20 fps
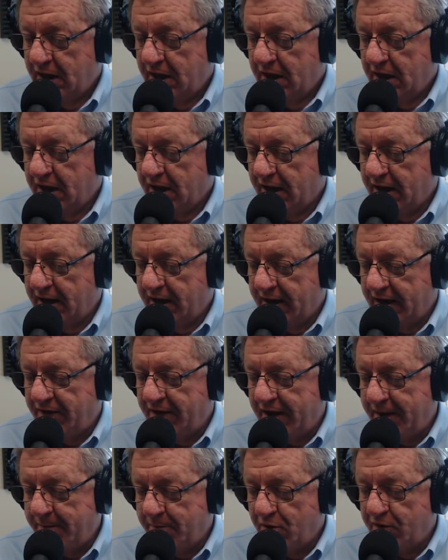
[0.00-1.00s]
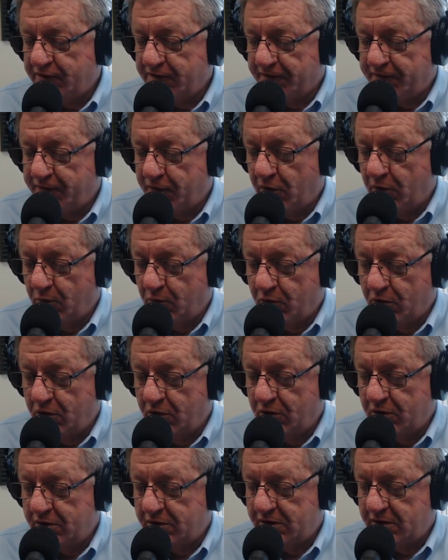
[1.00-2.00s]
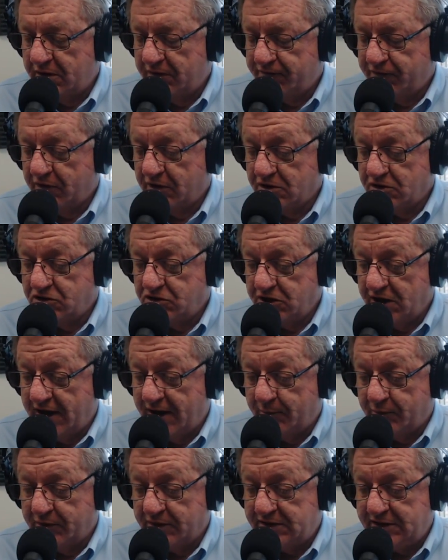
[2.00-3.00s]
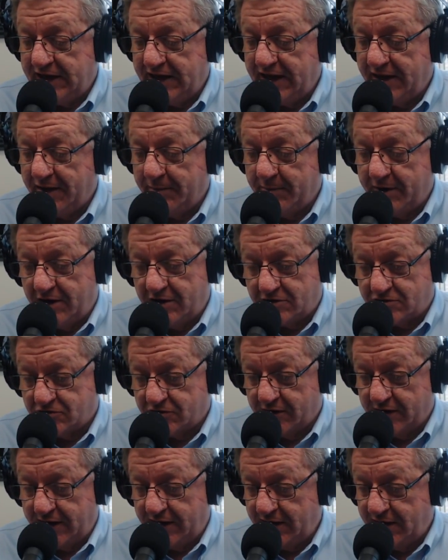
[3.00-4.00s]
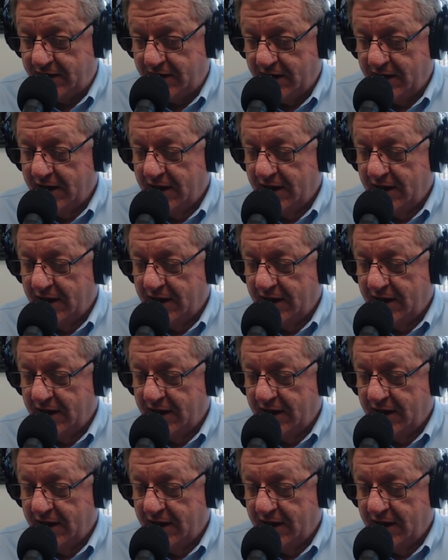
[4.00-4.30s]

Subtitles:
And then he moved to Fort Worth for a job with TD Ameritrade,